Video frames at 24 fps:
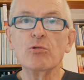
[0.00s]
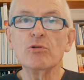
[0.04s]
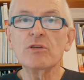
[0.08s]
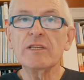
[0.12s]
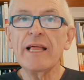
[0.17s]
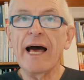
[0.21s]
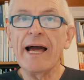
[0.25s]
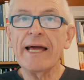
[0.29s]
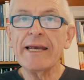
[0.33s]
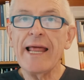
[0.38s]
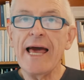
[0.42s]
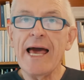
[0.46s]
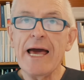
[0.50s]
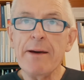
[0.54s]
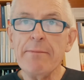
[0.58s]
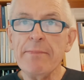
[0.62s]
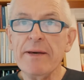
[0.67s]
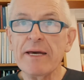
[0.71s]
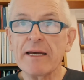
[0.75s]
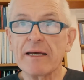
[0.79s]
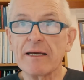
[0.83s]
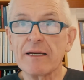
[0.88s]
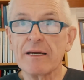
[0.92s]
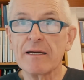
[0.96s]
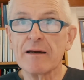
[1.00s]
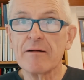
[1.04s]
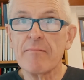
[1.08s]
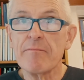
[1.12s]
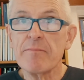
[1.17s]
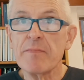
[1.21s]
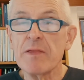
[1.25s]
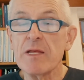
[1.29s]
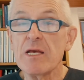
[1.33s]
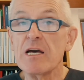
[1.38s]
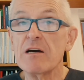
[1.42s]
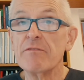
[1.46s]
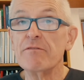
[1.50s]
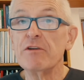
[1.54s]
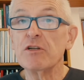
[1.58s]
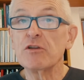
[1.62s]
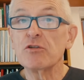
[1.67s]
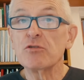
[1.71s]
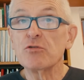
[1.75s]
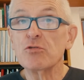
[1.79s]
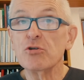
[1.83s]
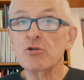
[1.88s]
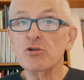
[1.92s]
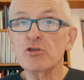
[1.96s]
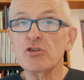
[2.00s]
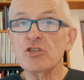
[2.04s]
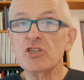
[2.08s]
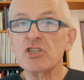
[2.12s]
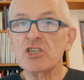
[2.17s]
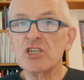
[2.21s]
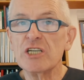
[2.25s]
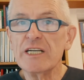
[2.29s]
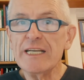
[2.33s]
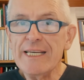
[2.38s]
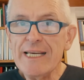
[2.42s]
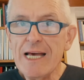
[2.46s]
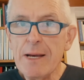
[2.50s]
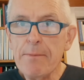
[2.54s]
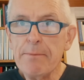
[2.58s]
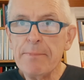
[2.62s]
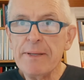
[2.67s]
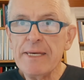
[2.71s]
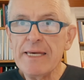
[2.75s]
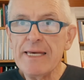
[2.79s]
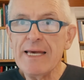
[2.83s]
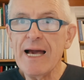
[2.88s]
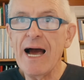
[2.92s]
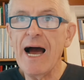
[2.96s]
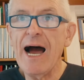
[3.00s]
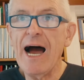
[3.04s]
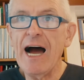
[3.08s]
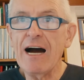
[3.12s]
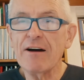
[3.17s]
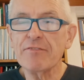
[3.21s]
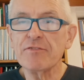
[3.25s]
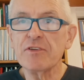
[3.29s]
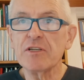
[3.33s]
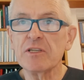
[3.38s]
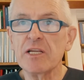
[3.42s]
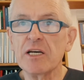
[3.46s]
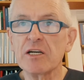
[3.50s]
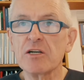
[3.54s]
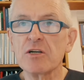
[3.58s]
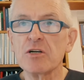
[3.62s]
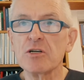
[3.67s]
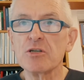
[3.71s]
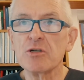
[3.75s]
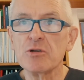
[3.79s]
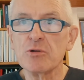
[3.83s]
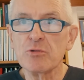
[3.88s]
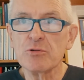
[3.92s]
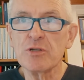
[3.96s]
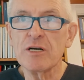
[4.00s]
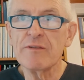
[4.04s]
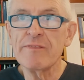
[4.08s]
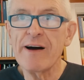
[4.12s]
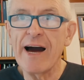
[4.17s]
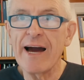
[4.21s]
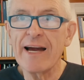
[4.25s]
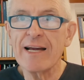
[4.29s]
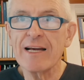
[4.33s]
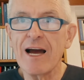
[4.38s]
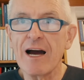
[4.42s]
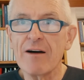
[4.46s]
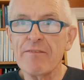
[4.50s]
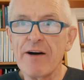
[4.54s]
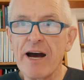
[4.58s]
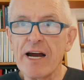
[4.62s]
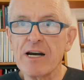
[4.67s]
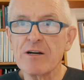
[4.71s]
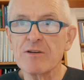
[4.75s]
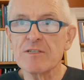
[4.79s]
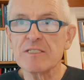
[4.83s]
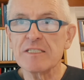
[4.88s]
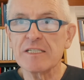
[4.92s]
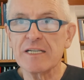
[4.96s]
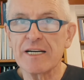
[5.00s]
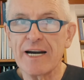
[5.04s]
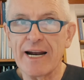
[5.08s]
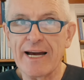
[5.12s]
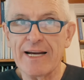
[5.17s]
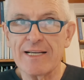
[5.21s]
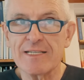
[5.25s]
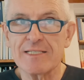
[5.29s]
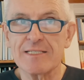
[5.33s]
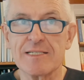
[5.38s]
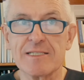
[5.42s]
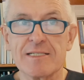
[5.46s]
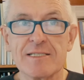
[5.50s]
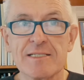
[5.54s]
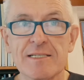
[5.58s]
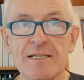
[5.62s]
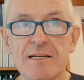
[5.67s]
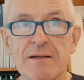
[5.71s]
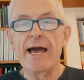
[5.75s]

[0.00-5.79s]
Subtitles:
dynamic, which could reappear after the coronavirus crisis.